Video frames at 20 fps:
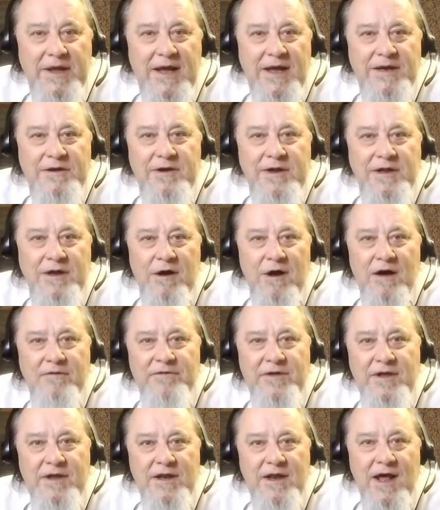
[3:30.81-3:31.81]
I drink
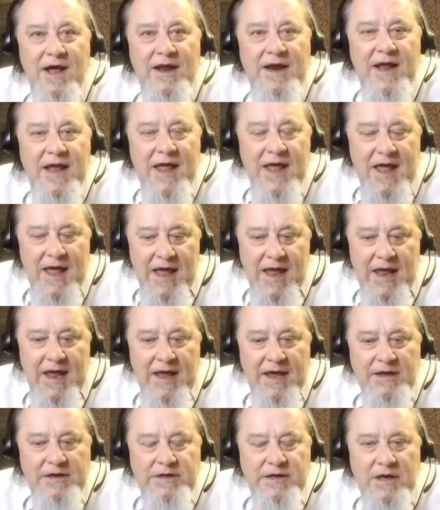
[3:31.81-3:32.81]
coffee a lot,
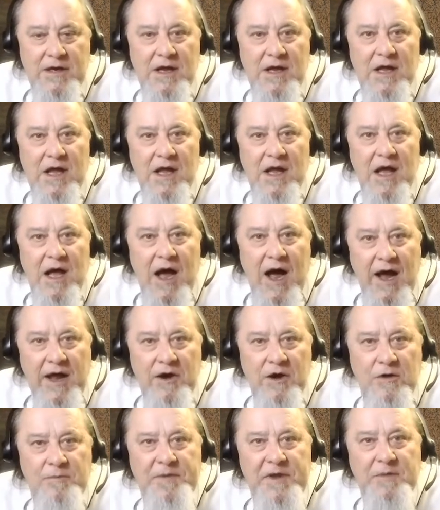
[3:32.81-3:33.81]
and I
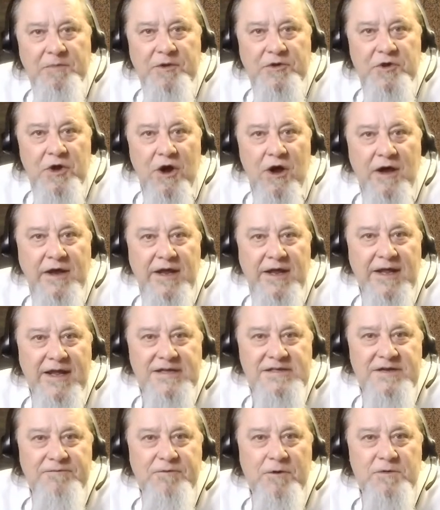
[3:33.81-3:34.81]
heard people talking
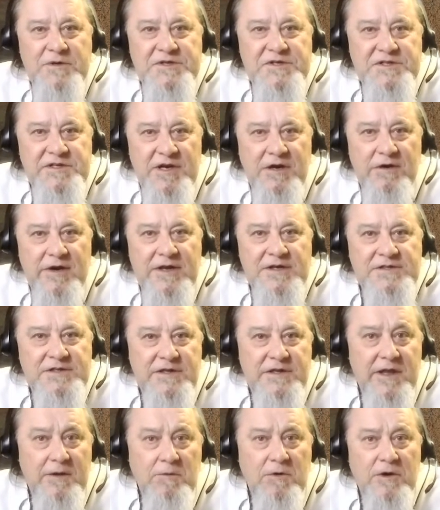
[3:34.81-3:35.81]
as if it was serious
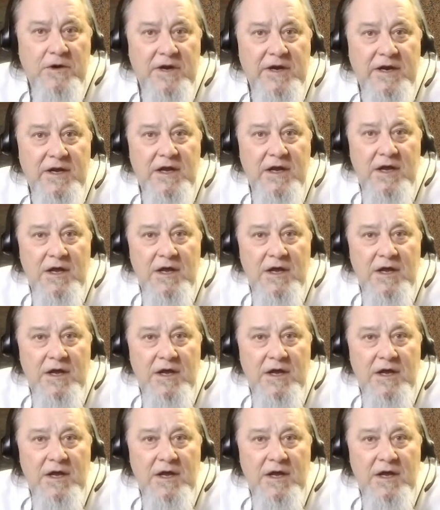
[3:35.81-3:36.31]
that they were going to